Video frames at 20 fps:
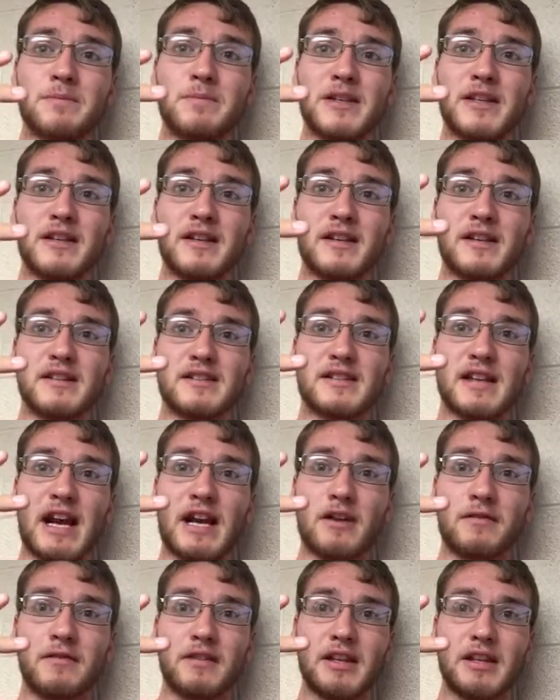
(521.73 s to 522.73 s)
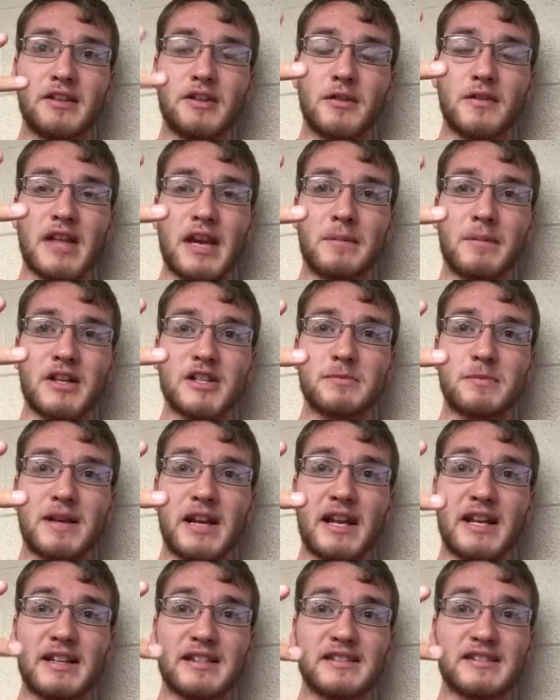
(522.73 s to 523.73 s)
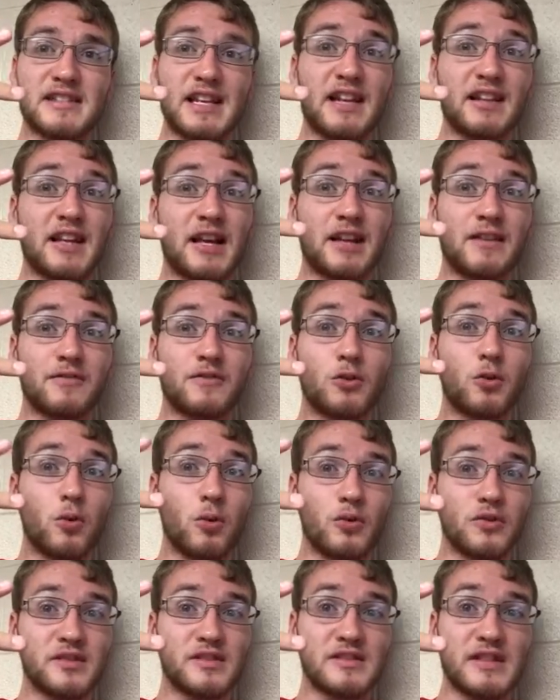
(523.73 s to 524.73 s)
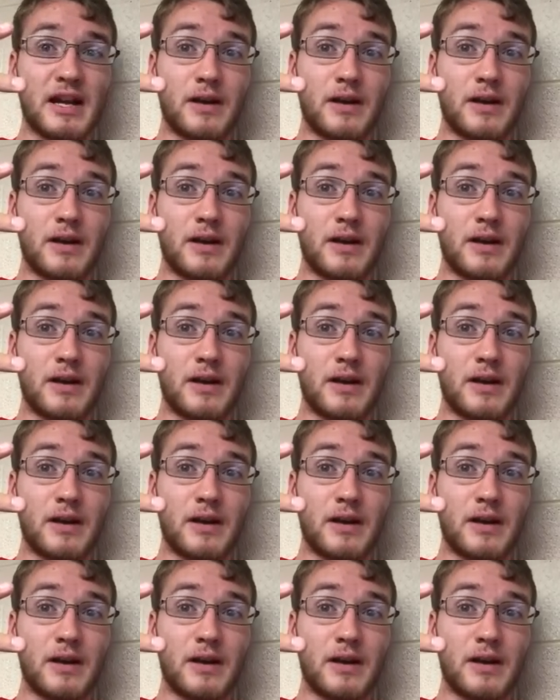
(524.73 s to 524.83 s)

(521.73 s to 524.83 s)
because I don't really know that much, but I can say a lot of cool